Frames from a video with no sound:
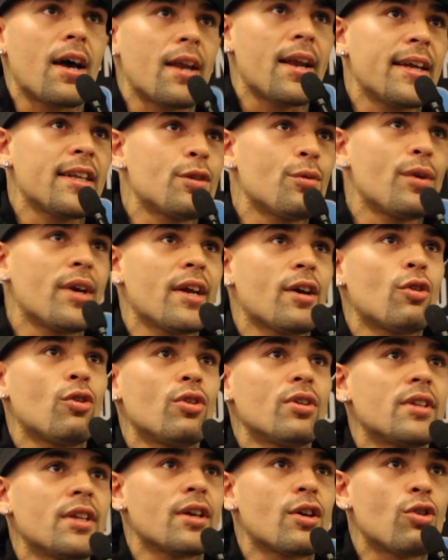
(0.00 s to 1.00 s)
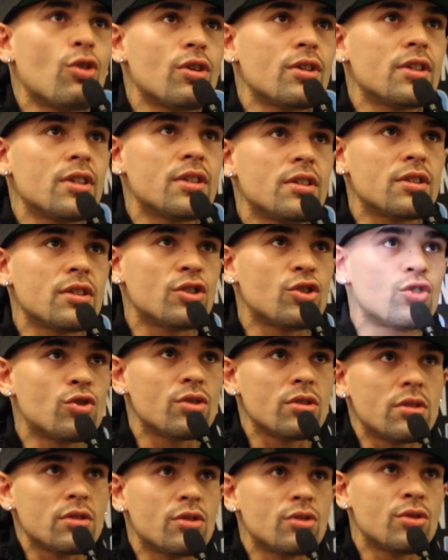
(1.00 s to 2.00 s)
like the way they call it. They call it the
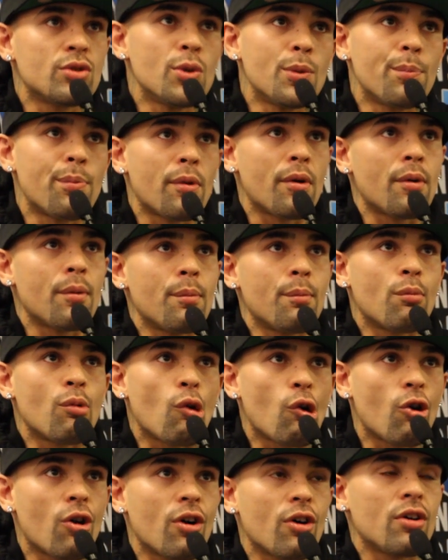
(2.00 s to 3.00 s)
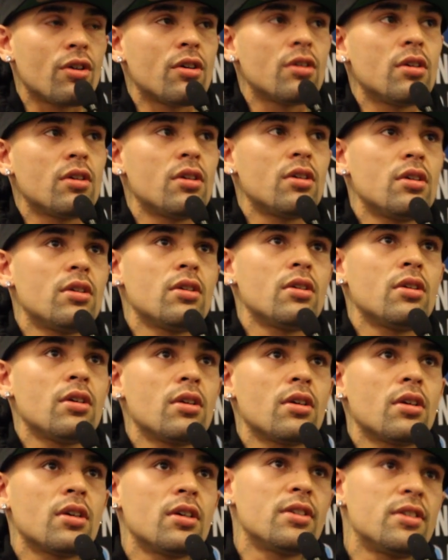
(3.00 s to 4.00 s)
Super Brawl,
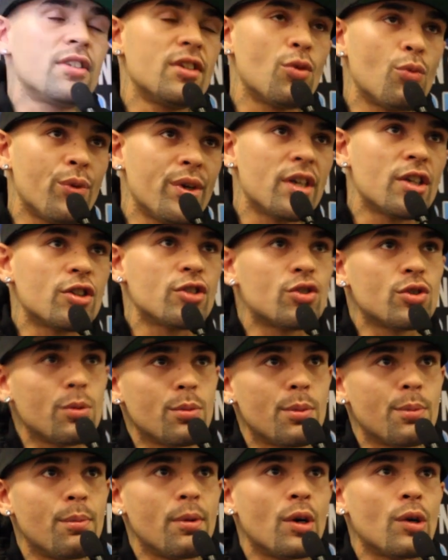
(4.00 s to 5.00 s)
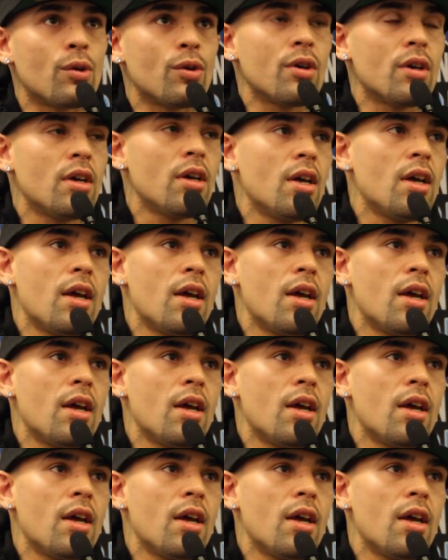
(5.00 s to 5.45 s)
because it's a week of the Super Bowl.